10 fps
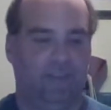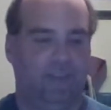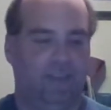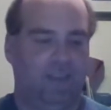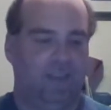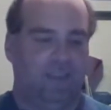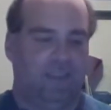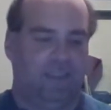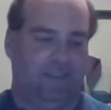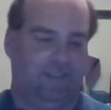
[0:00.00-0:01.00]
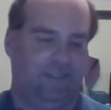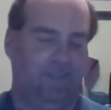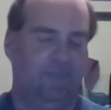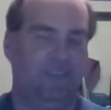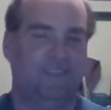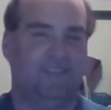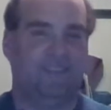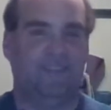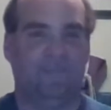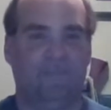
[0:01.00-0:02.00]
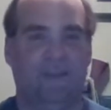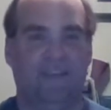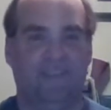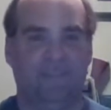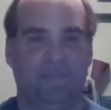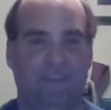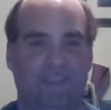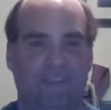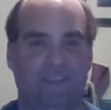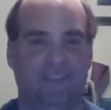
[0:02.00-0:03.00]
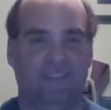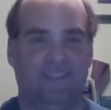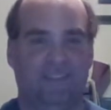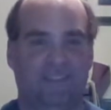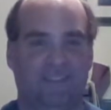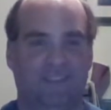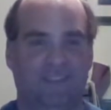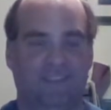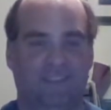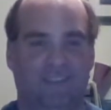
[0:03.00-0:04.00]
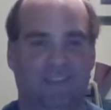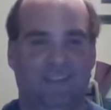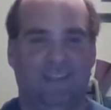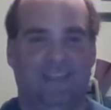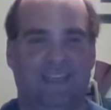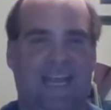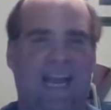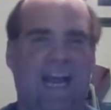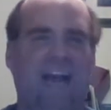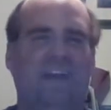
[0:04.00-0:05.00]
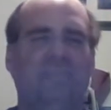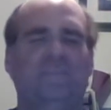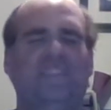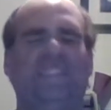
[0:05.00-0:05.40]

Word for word: this kind of team get together. And it, I'll tell you what, it was